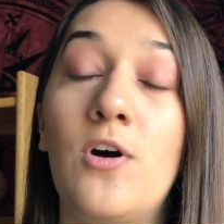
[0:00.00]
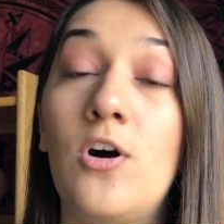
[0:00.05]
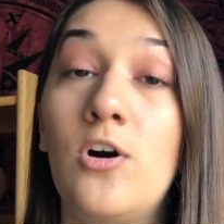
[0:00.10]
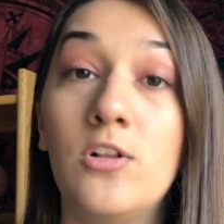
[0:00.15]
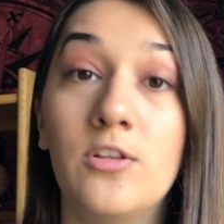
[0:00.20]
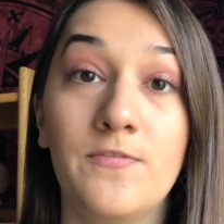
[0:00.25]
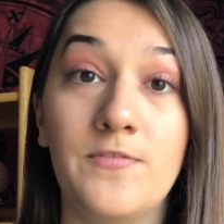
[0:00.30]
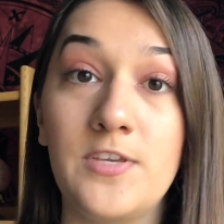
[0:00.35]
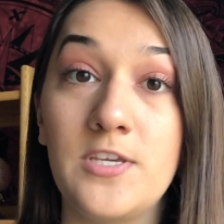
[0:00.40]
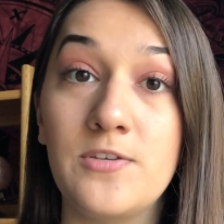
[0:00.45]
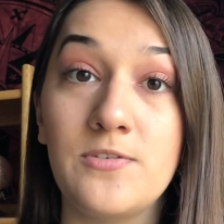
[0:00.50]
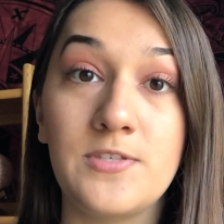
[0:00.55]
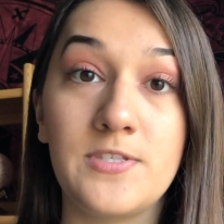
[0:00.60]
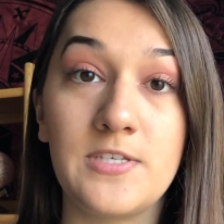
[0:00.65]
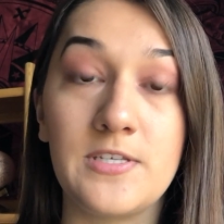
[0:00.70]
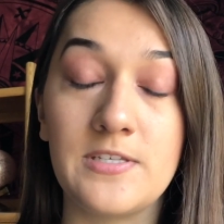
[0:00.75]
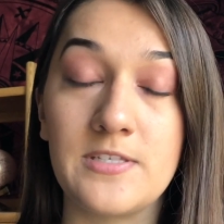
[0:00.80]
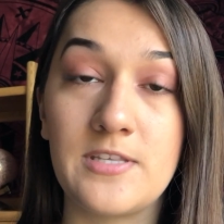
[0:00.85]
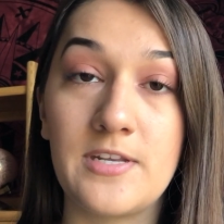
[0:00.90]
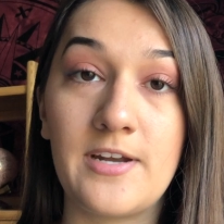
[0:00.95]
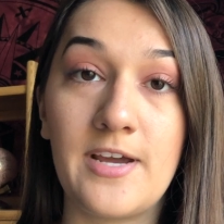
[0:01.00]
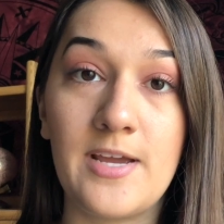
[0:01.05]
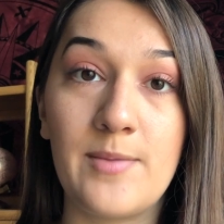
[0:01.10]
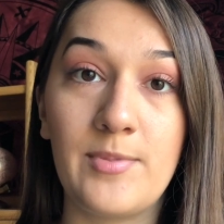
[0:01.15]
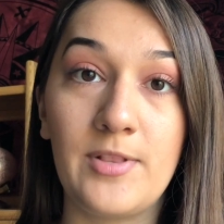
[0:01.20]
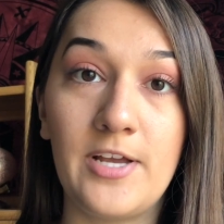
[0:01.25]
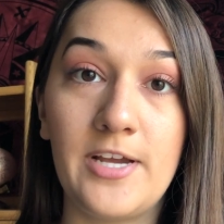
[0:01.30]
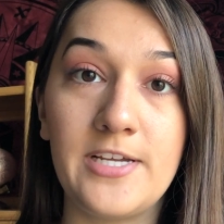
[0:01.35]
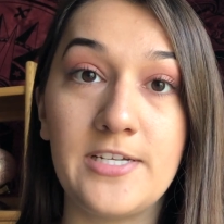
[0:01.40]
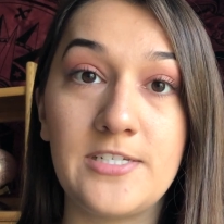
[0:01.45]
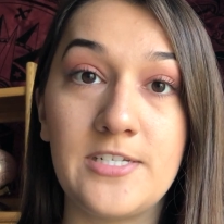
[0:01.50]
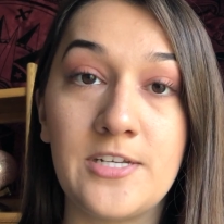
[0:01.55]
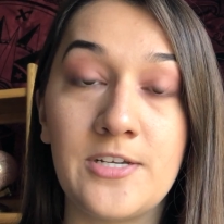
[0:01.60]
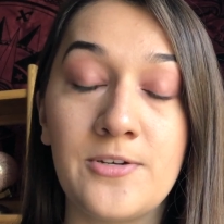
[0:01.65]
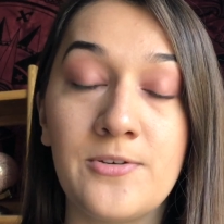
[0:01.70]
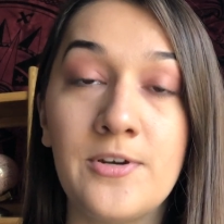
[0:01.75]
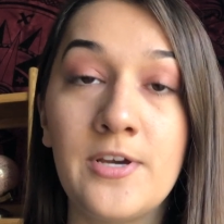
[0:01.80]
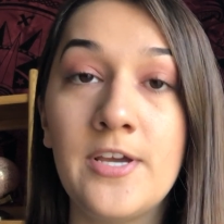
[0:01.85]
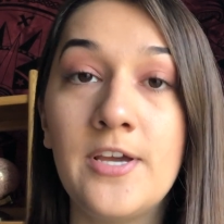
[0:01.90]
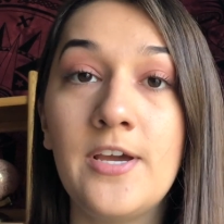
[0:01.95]
all of the UCs that I applied
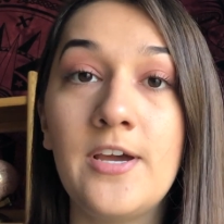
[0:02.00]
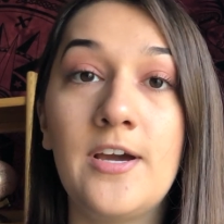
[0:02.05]
to.